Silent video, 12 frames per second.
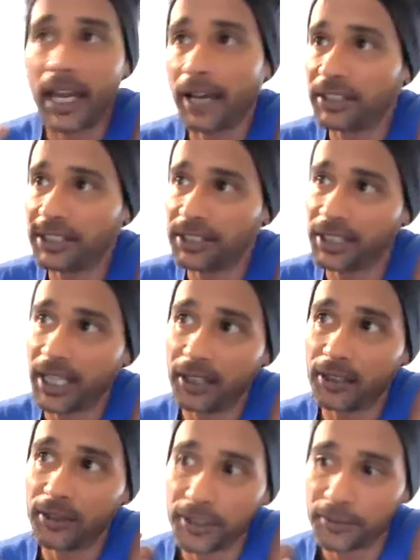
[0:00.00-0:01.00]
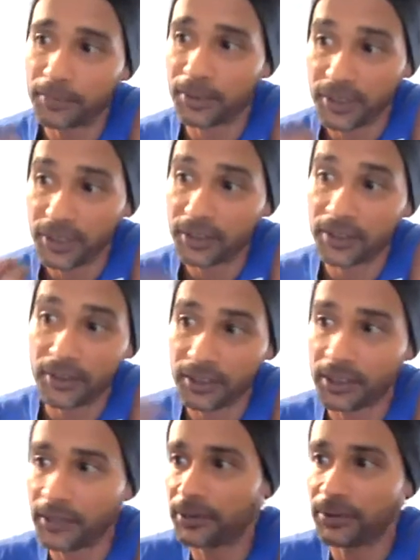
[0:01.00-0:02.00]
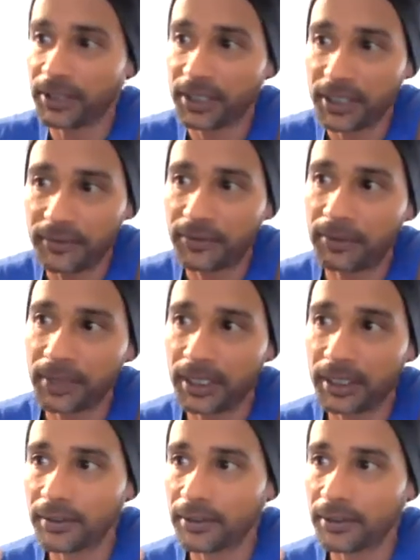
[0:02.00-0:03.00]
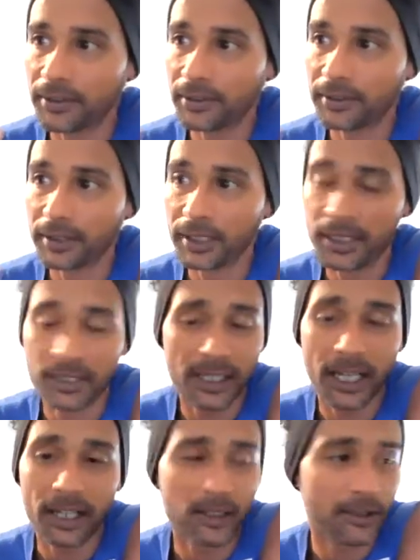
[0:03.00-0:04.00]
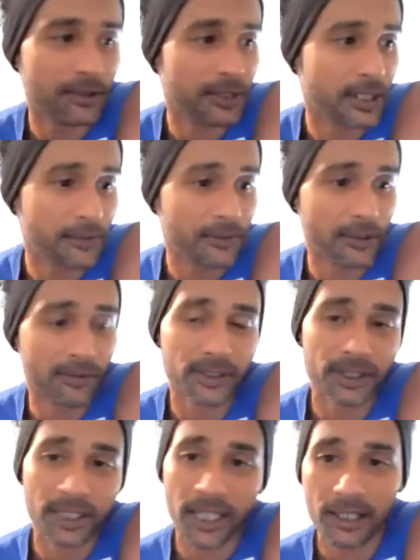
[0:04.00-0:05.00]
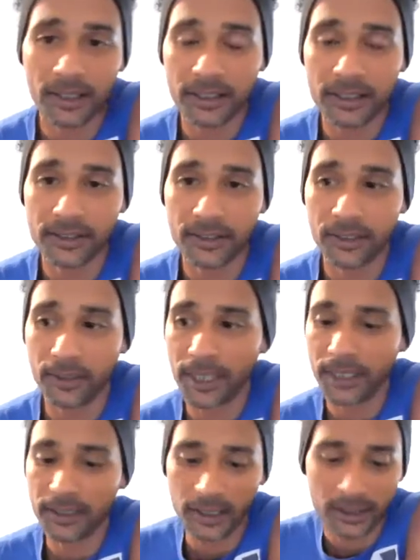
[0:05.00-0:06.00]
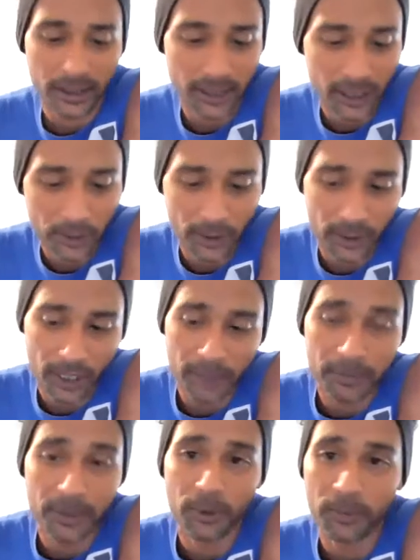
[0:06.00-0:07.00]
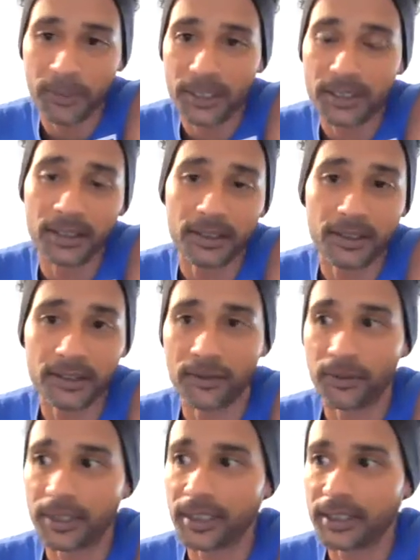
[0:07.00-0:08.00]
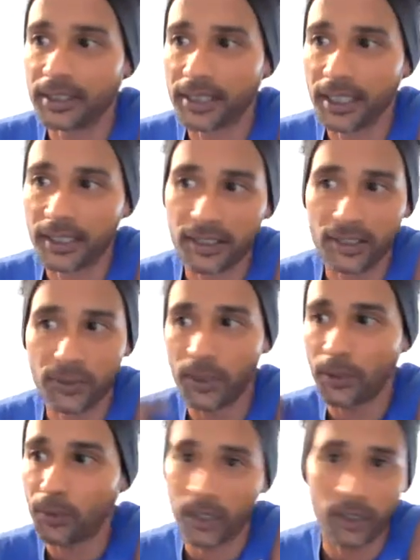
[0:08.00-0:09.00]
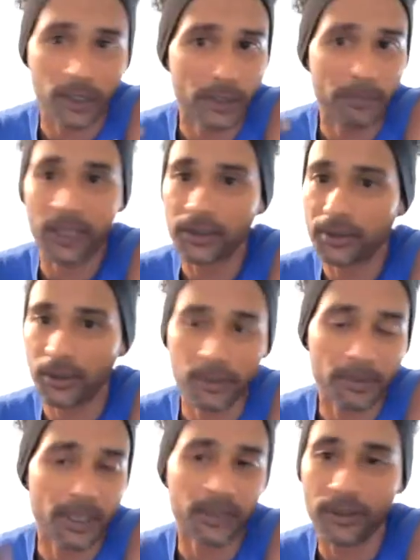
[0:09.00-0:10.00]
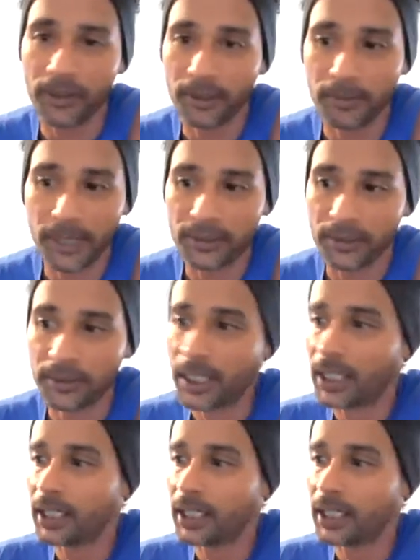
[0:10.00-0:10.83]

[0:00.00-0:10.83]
have these downloads and position yourself to receive from the ether these downloads if your physicality isn't correct. And I think that's where a lot of people miss it in this arena is that they just want to work on the mental and the mental and the mental.